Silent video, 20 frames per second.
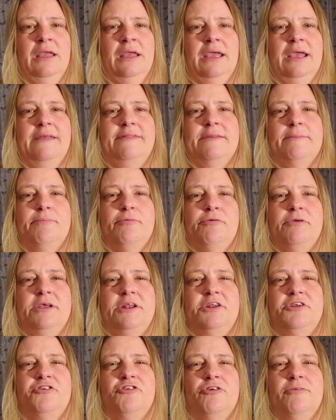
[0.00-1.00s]
in the
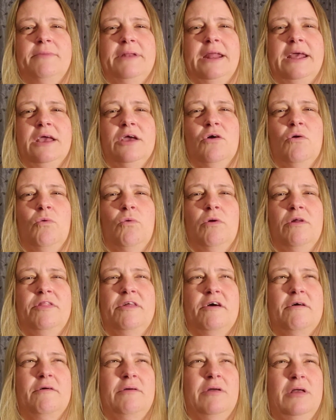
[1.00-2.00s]
predetermining or
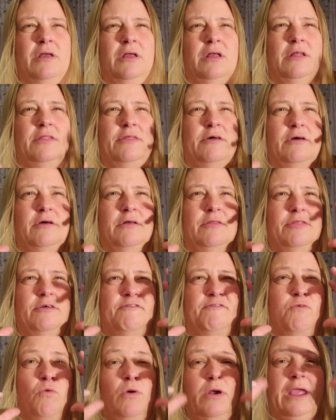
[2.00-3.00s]
the
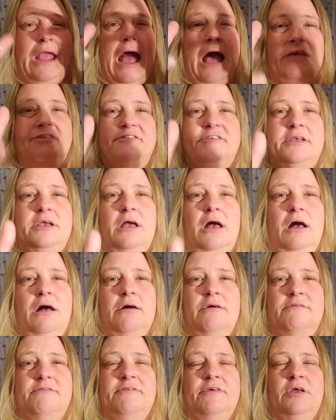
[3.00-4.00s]
forecasting
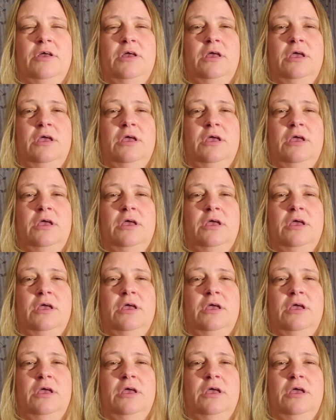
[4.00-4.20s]
of,